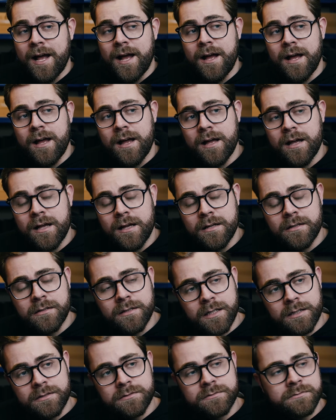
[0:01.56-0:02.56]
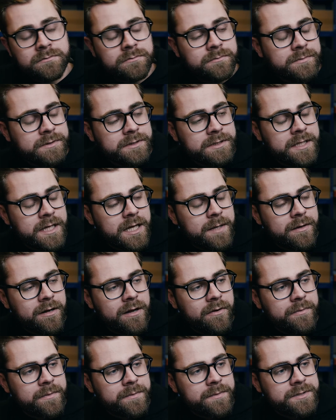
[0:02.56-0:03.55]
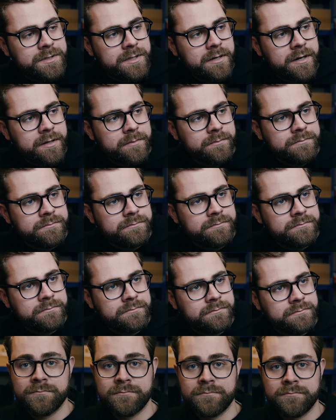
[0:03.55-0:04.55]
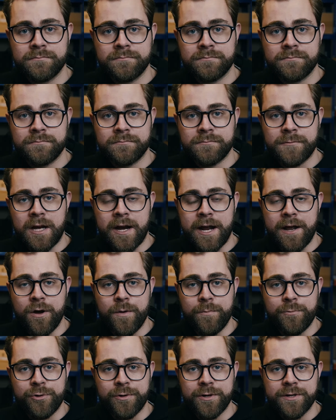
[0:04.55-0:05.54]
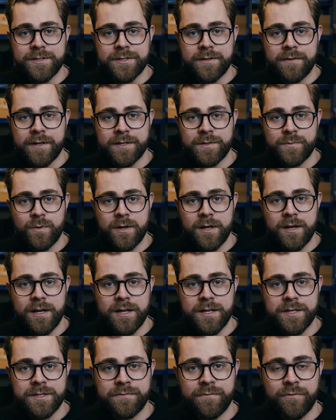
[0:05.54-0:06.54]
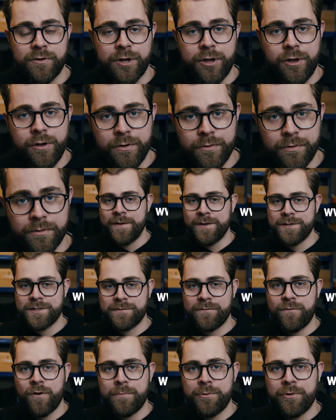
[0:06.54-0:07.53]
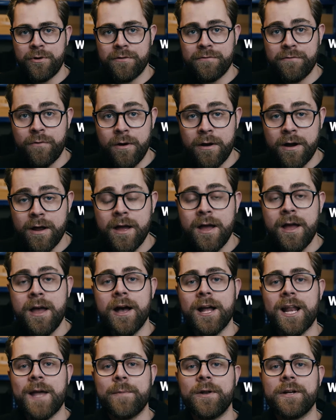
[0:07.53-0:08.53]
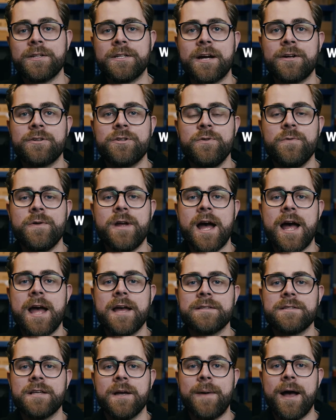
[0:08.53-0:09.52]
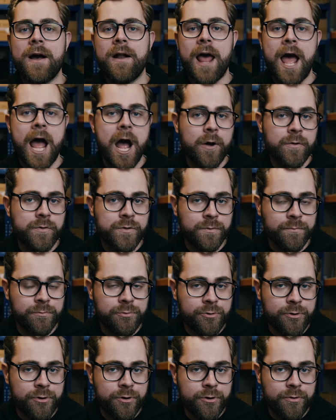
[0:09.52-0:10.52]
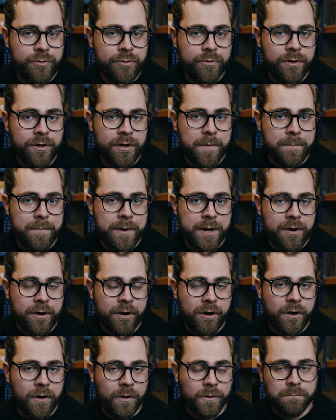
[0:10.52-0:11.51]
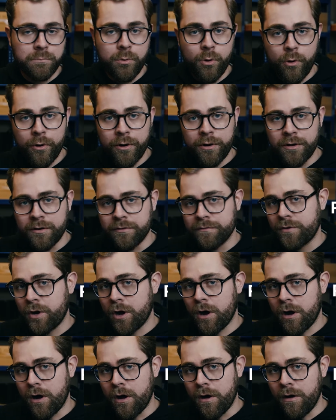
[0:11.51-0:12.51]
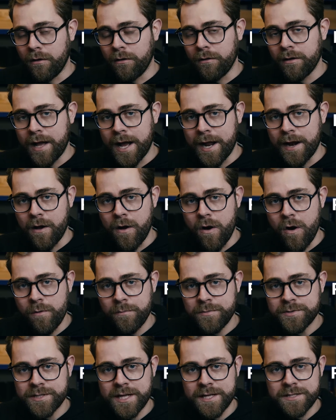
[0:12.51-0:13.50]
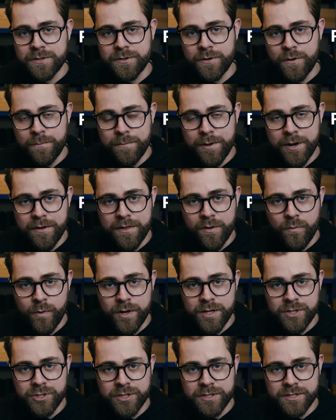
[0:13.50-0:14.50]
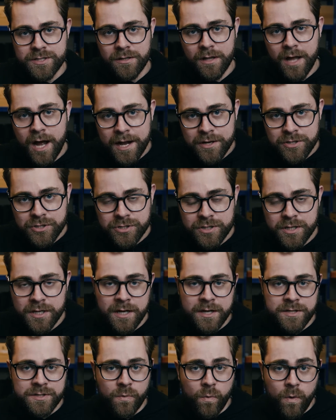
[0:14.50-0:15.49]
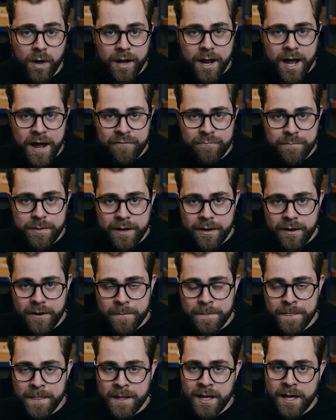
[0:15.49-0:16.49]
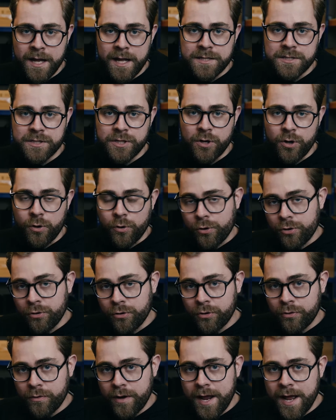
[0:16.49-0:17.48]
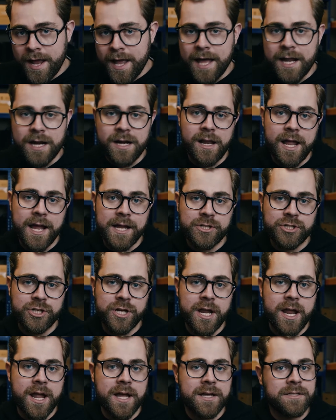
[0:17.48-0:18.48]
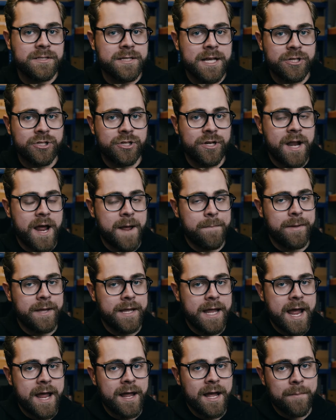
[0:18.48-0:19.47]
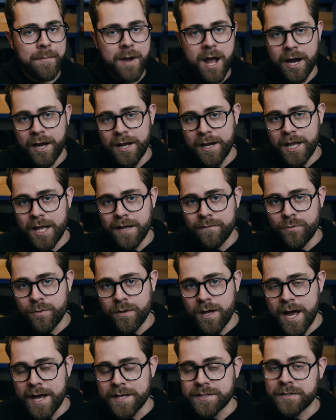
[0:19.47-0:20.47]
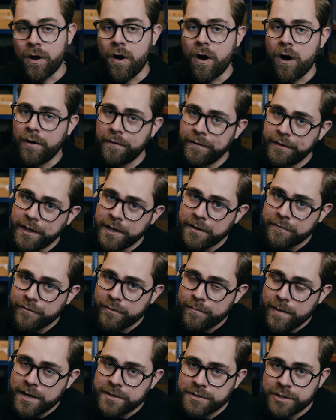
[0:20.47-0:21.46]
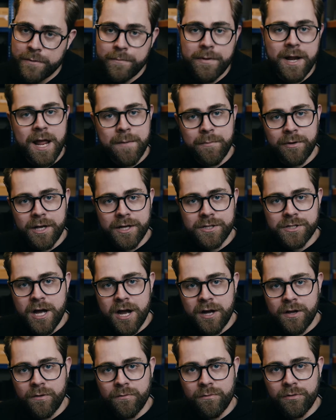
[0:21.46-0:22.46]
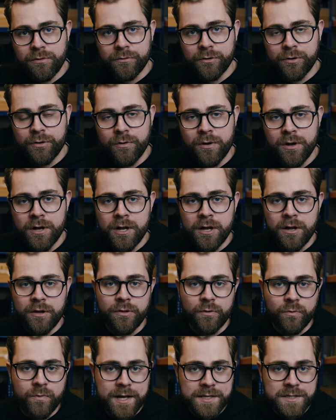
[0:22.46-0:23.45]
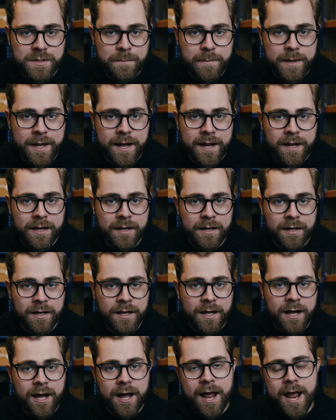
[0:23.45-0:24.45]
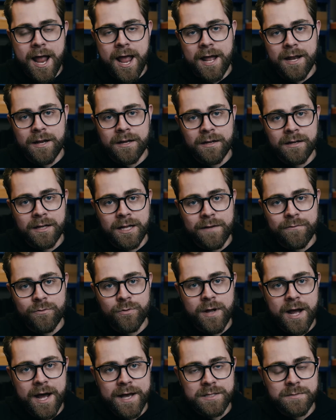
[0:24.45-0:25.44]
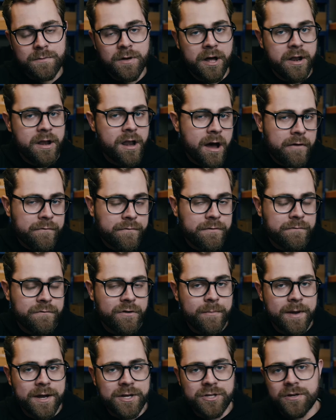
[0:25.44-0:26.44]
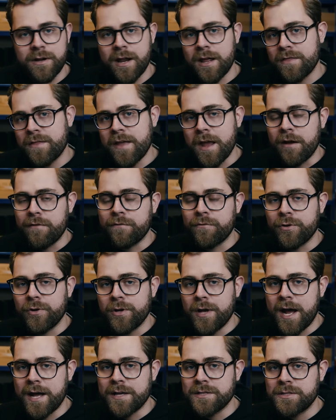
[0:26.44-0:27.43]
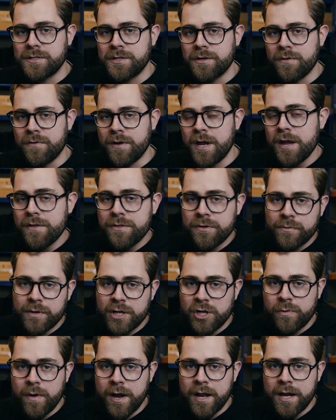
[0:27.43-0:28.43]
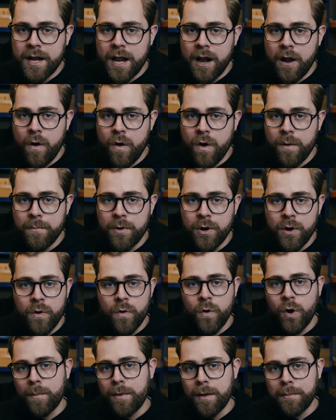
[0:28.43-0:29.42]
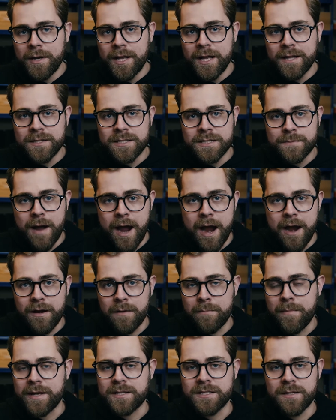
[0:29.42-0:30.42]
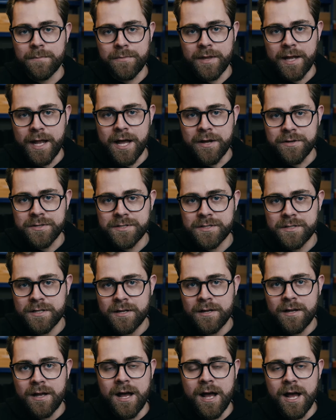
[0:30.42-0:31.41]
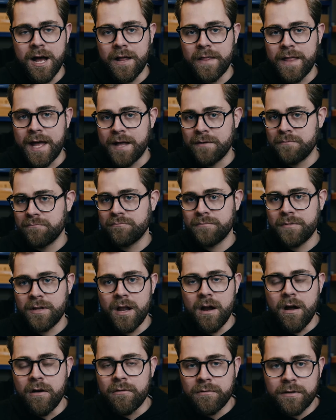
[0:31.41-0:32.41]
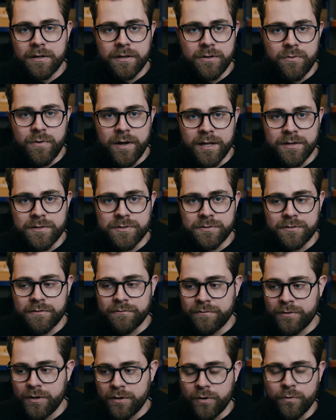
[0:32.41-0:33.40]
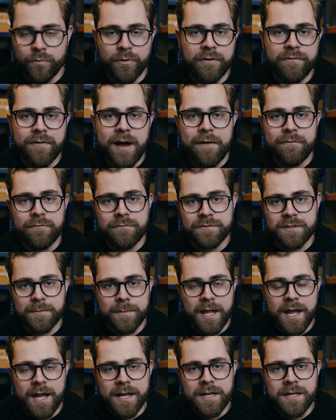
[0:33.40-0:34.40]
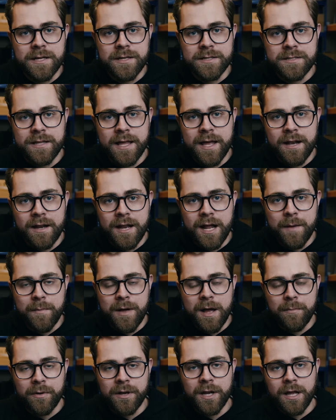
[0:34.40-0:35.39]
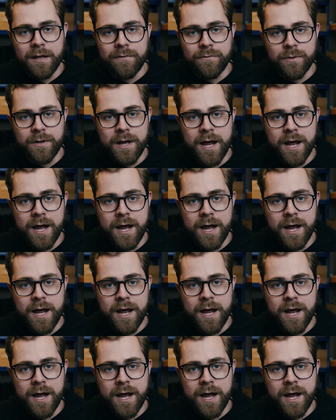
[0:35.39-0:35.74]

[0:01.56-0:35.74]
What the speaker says: Hold on. Let me just think of how I'm going to start it. All right, homebrewers, this one is for you. This is Fourpure At, and I'm going to talk to you guys about how to brew a beer called Port of Call at home. So that's a new beer that we just launched. It's a one-off beer. It's an Earl Grey and Lychee Session IPA. I'm not going to give you guys all the information, but I am going to talk you through the recipe and give you guys enough information, I think, for you guys to either recreate it at home or maybe to get inspired and make something else that, you know, you can sort of riff off some of the ideas that I'm going to give you